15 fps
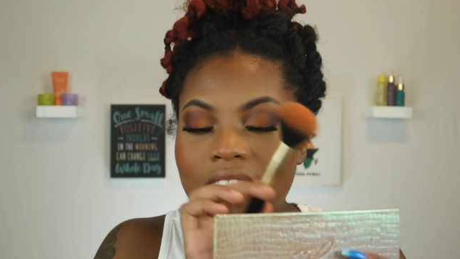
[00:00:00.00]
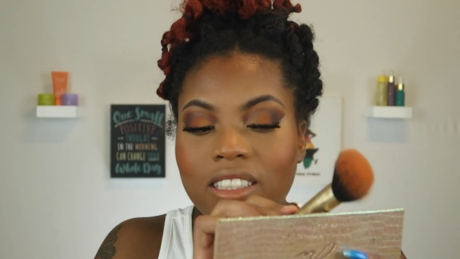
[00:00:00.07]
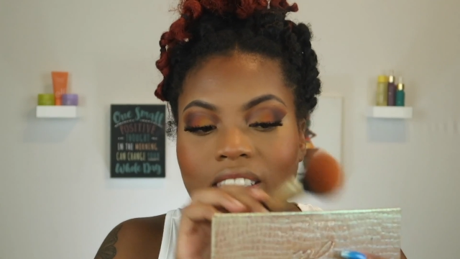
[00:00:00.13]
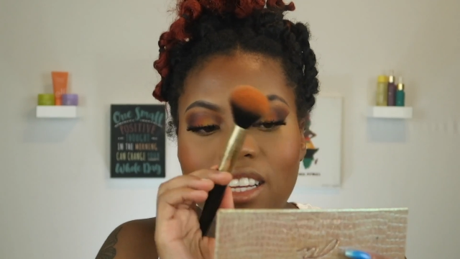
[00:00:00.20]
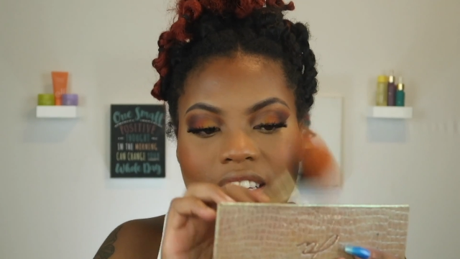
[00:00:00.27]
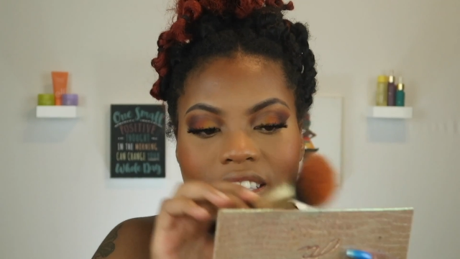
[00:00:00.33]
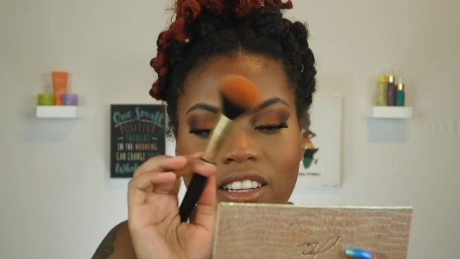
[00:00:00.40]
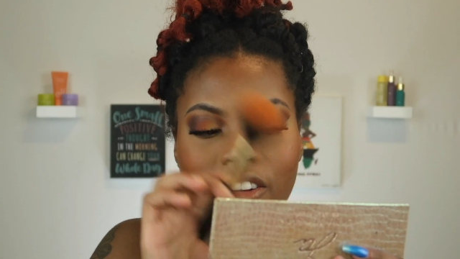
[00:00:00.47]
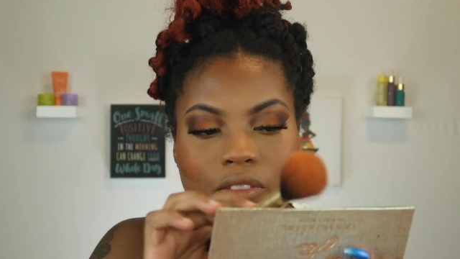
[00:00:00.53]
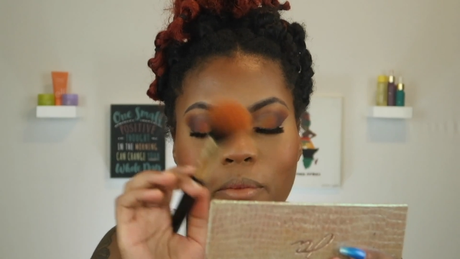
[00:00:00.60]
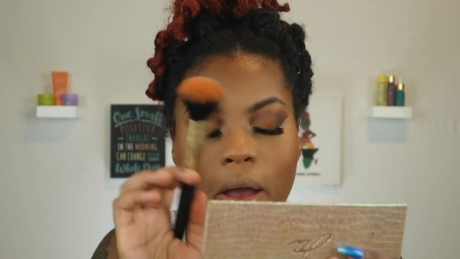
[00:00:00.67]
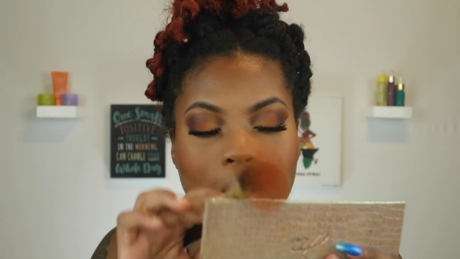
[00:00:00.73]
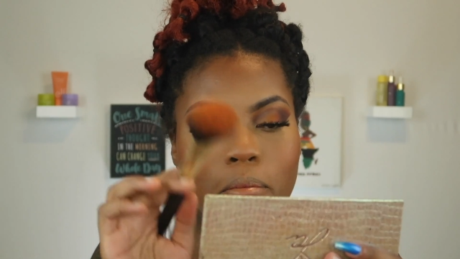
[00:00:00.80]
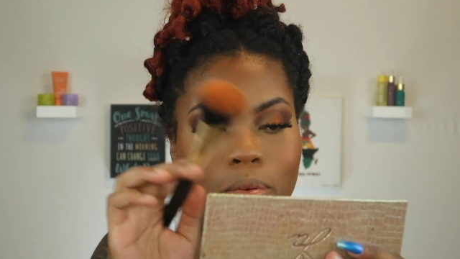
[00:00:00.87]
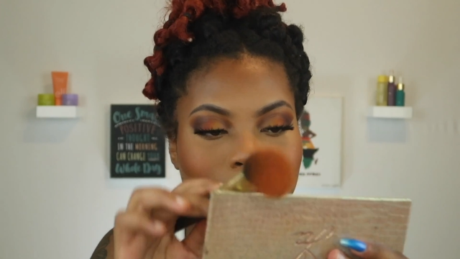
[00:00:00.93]
Dust off
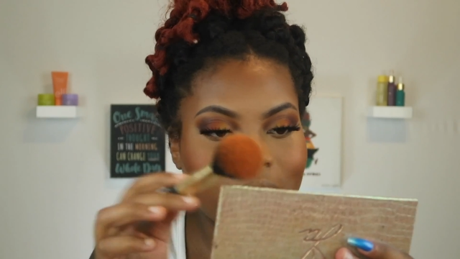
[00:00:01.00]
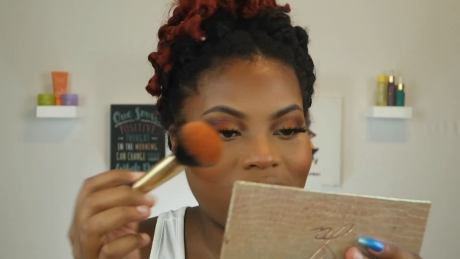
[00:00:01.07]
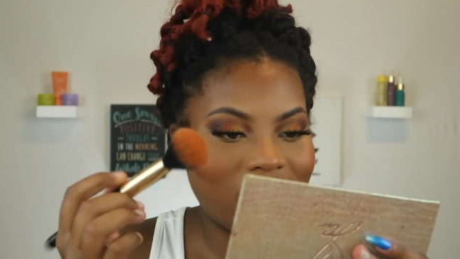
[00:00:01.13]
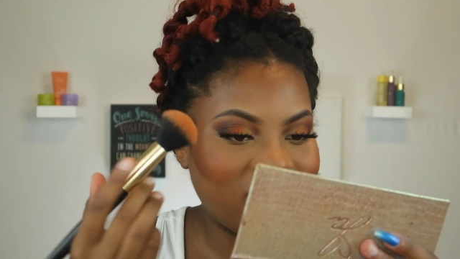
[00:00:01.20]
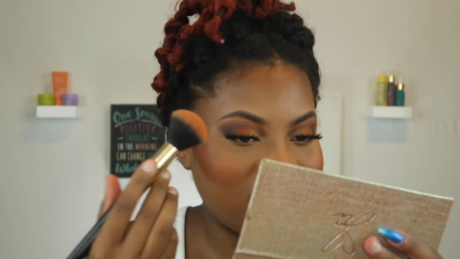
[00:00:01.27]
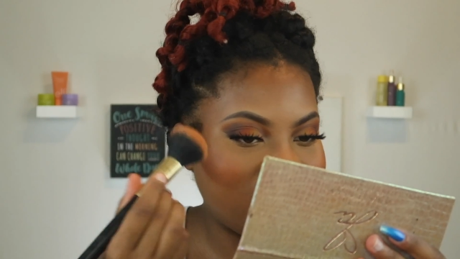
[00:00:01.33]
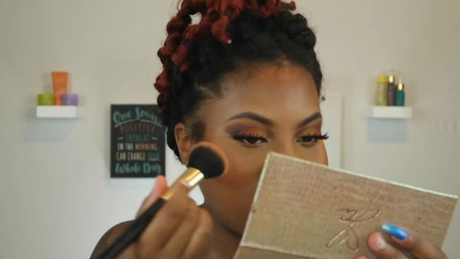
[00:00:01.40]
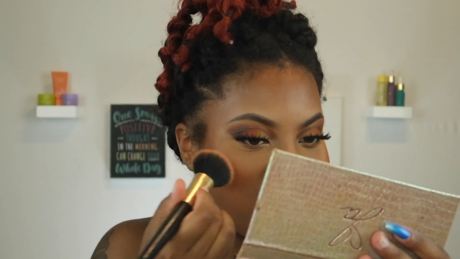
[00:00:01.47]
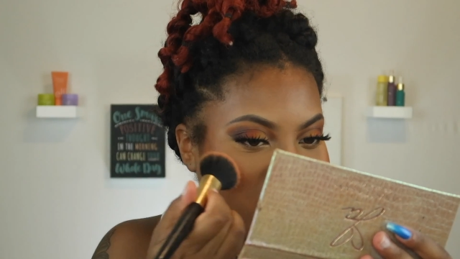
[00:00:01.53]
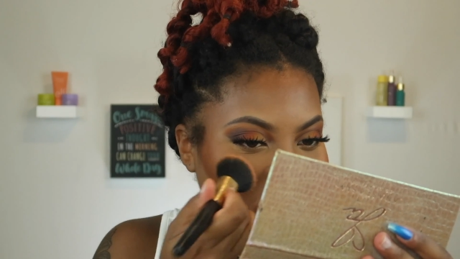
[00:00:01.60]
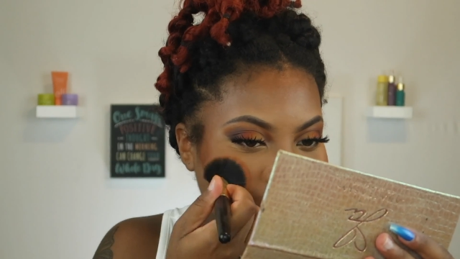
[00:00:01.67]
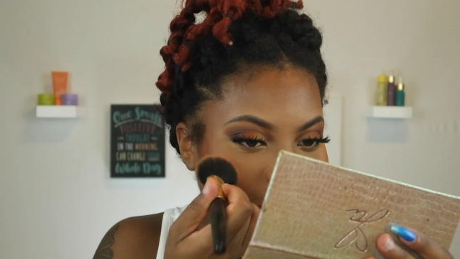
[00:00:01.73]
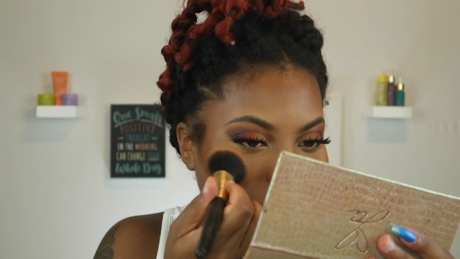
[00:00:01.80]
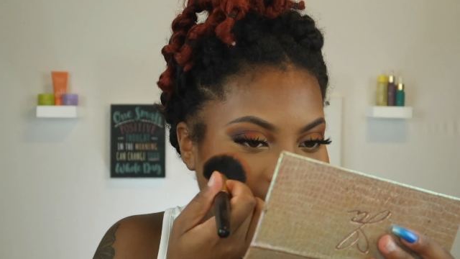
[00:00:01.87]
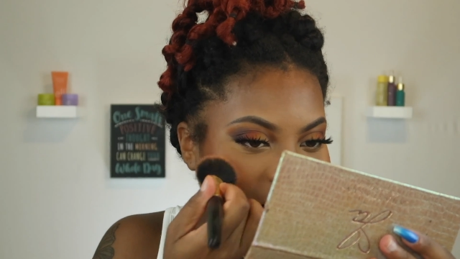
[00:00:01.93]
my brush and then
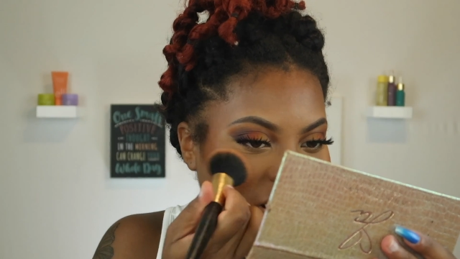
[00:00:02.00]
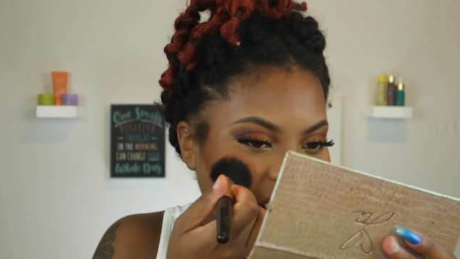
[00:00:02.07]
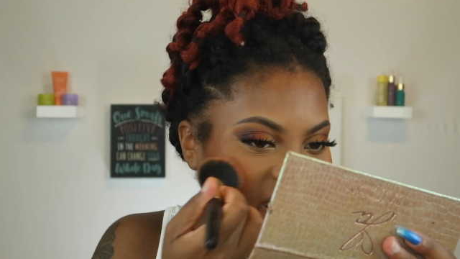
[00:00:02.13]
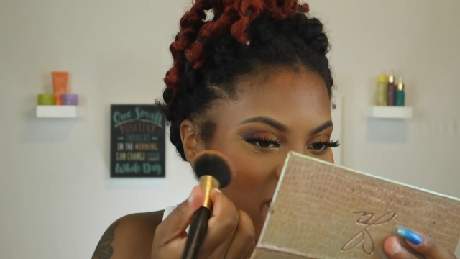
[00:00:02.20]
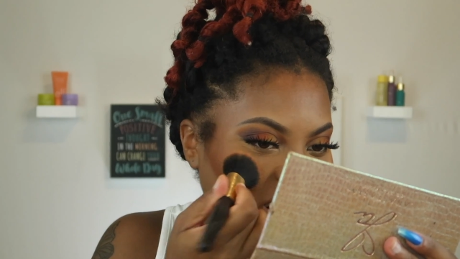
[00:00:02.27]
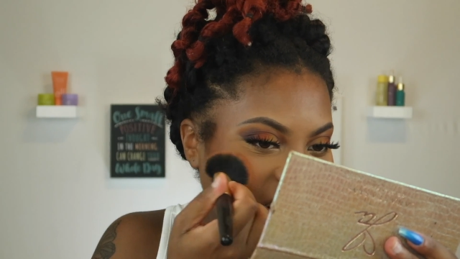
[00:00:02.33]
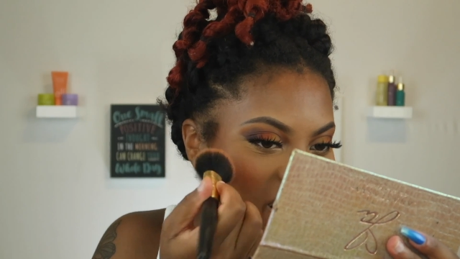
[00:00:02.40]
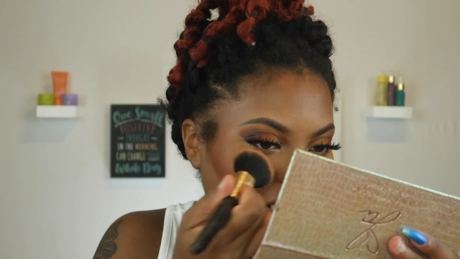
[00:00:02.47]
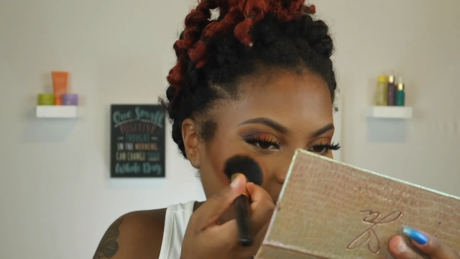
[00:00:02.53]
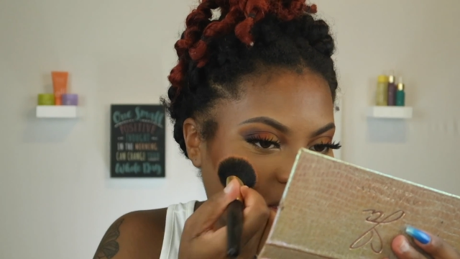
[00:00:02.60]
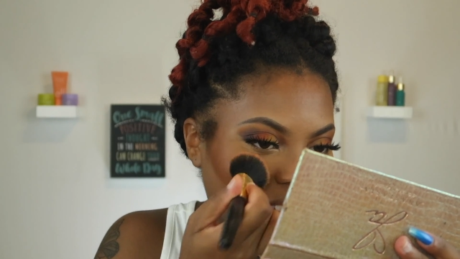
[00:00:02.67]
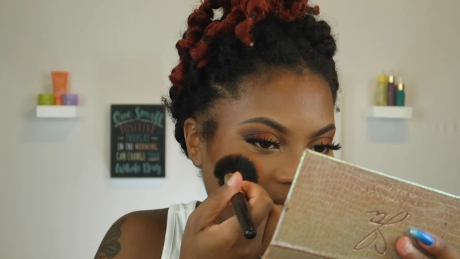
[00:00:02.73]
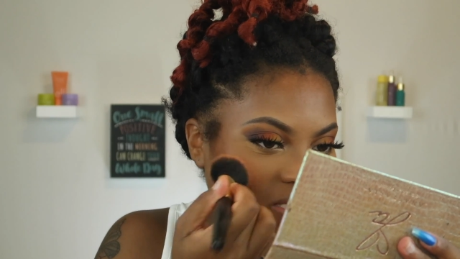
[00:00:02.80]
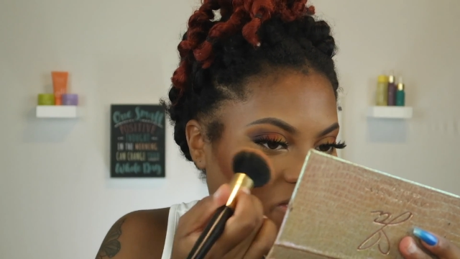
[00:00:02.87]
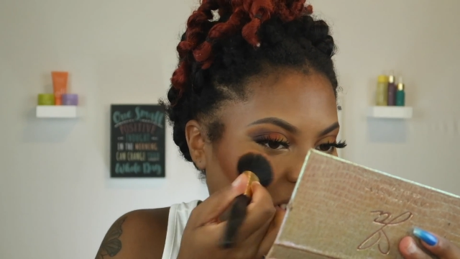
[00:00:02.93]
blend a
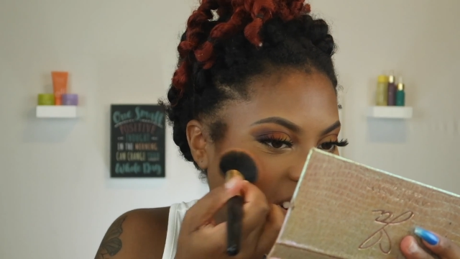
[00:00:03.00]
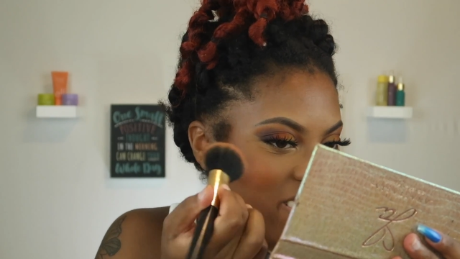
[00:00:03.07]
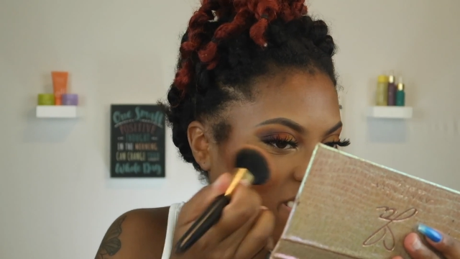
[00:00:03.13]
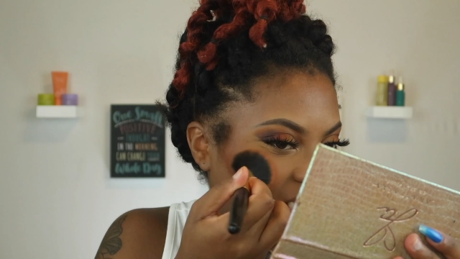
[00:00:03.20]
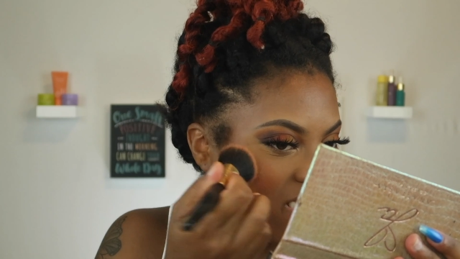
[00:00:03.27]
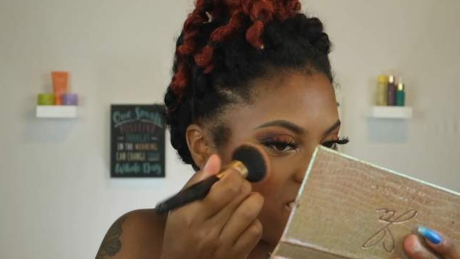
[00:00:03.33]
little bit